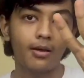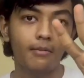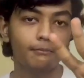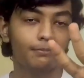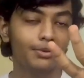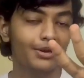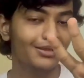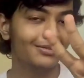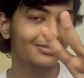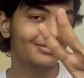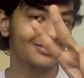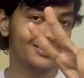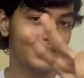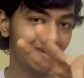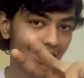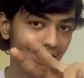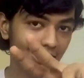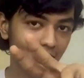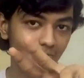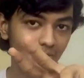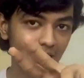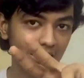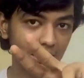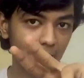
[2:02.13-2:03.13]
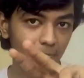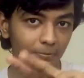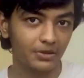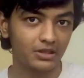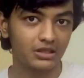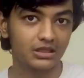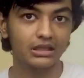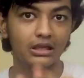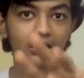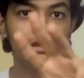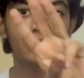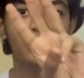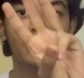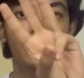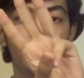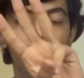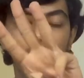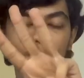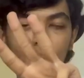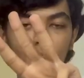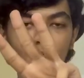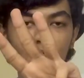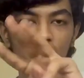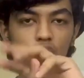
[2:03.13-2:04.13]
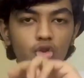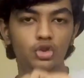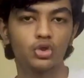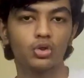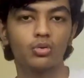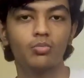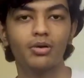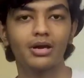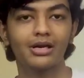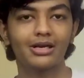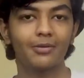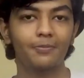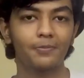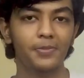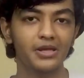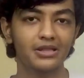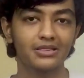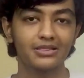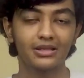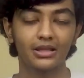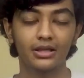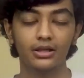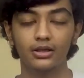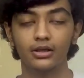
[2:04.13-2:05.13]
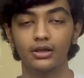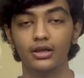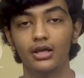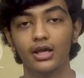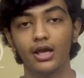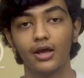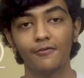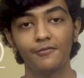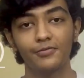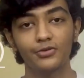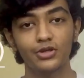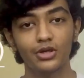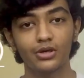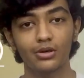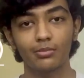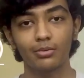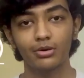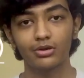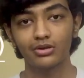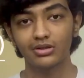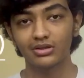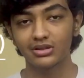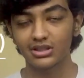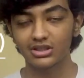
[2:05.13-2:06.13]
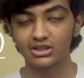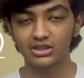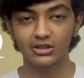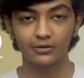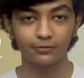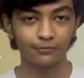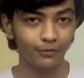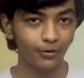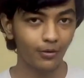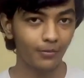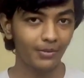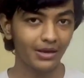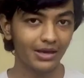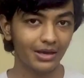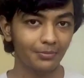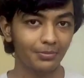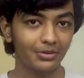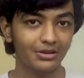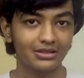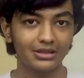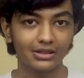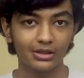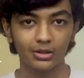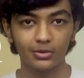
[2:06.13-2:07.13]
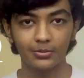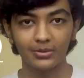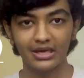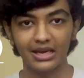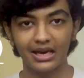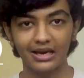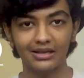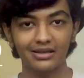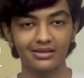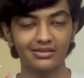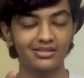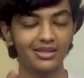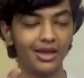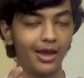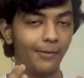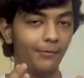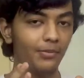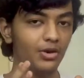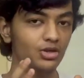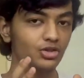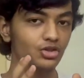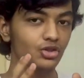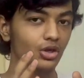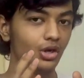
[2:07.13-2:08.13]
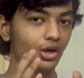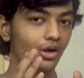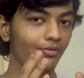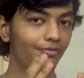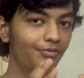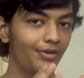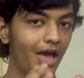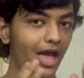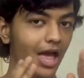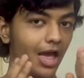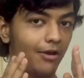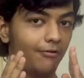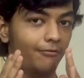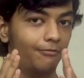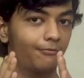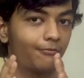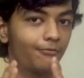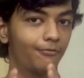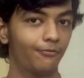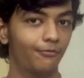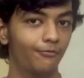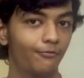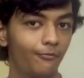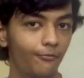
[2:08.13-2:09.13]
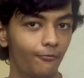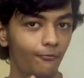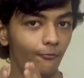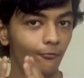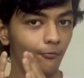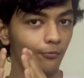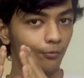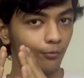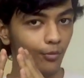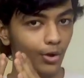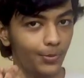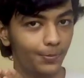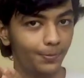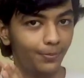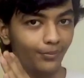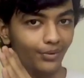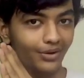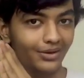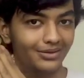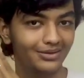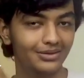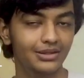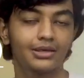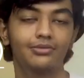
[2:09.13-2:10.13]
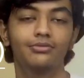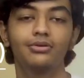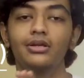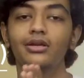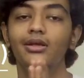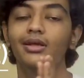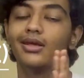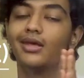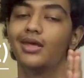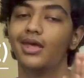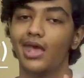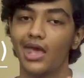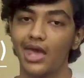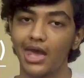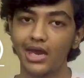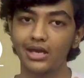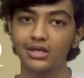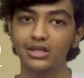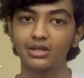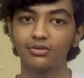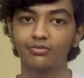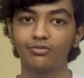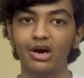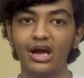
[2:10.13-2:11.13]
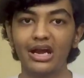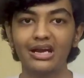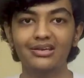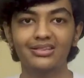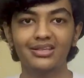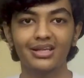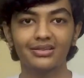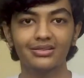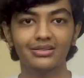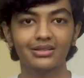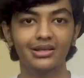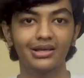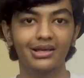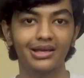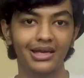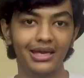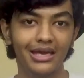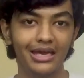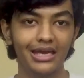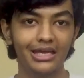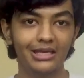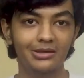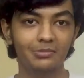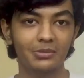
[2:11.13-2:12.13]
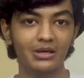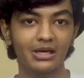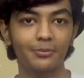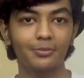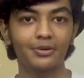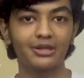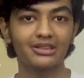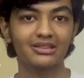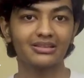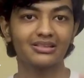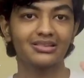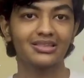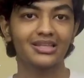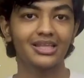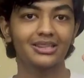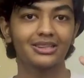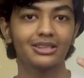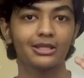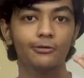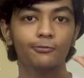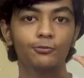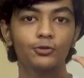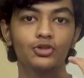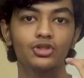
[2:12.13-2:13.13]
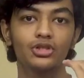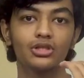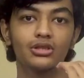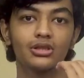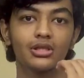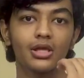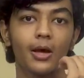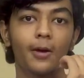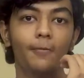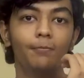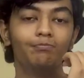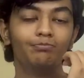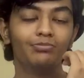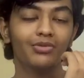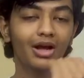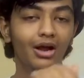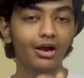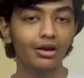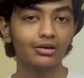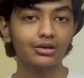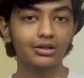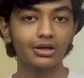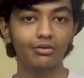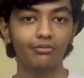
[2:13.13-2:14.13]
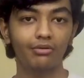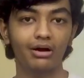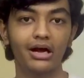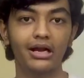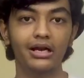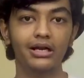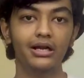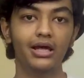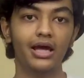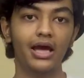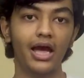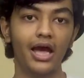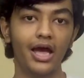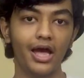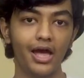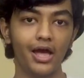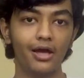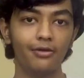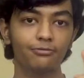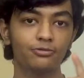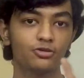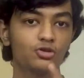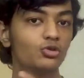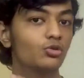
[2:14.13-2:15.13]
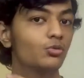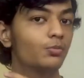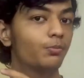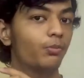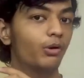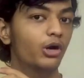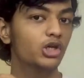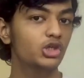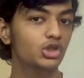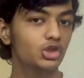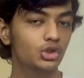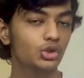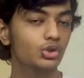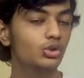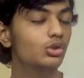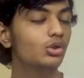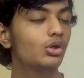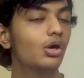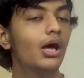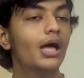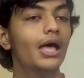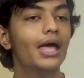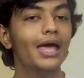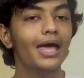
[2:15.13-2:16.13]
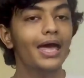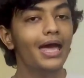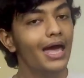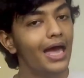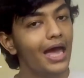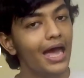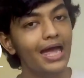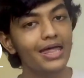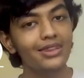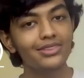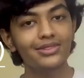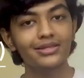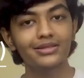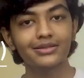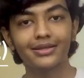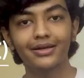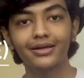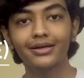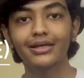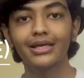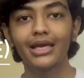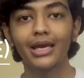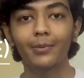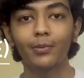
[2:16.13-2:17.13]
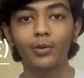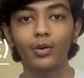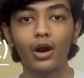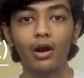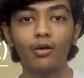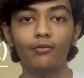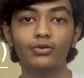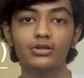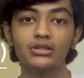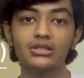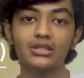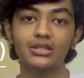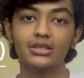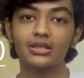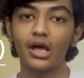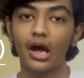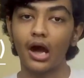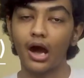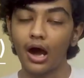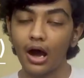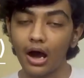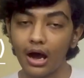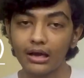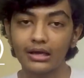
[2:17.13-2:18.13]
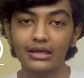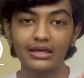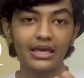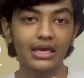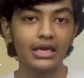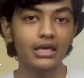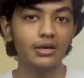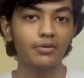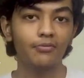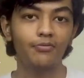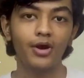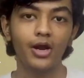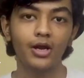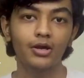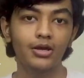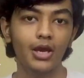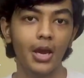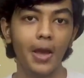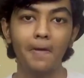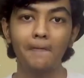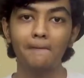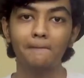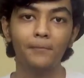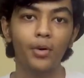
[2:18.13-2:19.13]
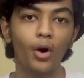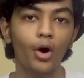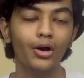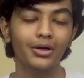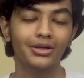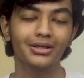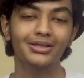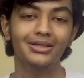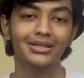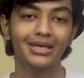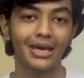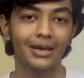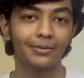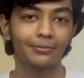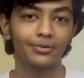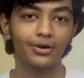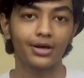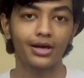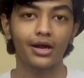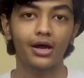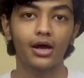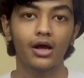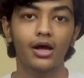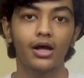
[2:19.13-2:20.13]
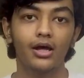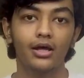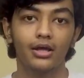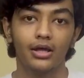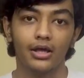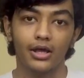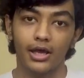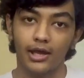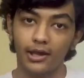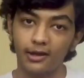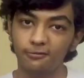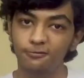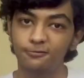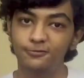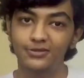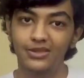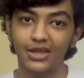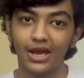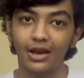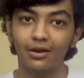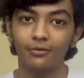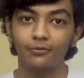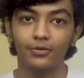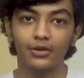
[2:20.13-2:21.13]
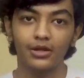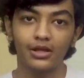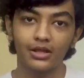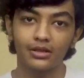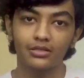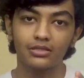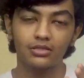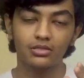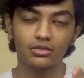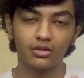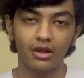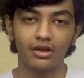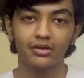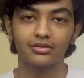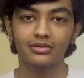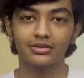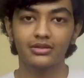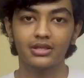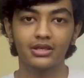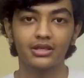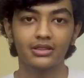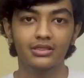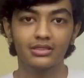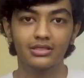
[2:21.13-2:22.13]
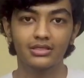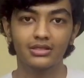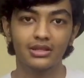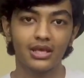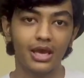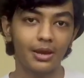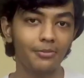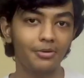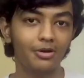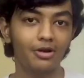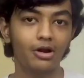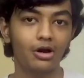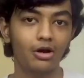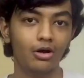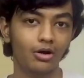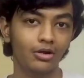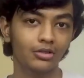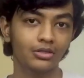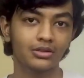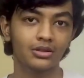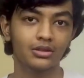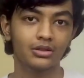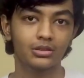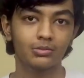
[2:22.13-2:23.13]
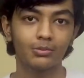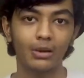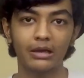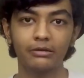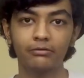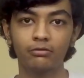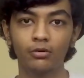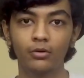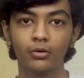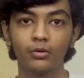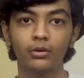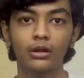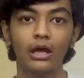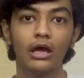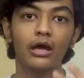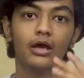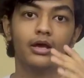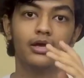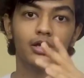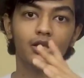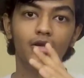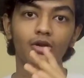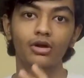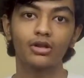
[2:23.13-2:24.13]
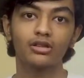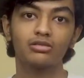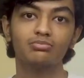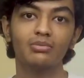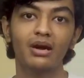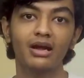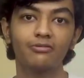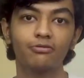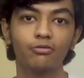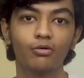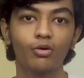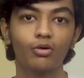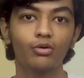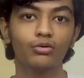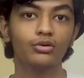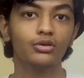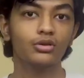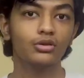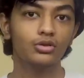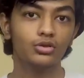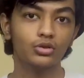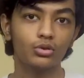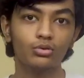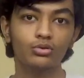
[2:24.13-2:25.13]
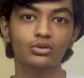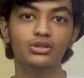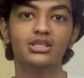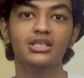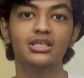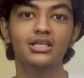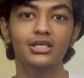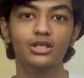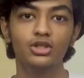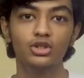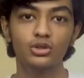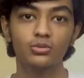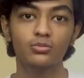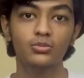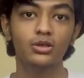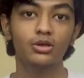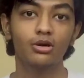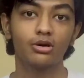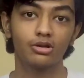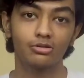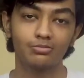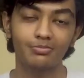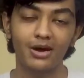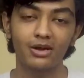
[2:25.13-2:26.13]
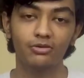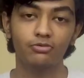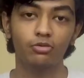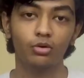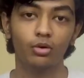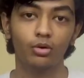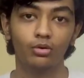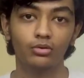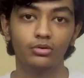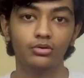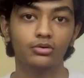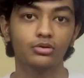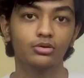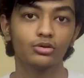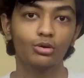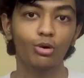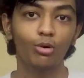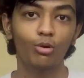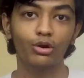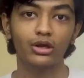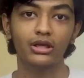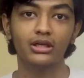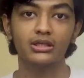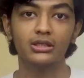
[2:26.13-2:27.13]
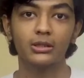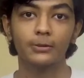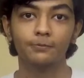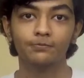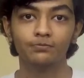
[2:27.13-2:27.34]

plus 8 megapixel plus 2 megapixel. If we talk about the 64 megapixel we'll be getting is the aperture of f1.7. It's a wide sensor, 8 megapixel sensor which is ultra wide f2.2 and the third camera which is again a very important camera. If there is not this camera on the smartphone, your smartphone don't need it to be your smartphone. Throw it.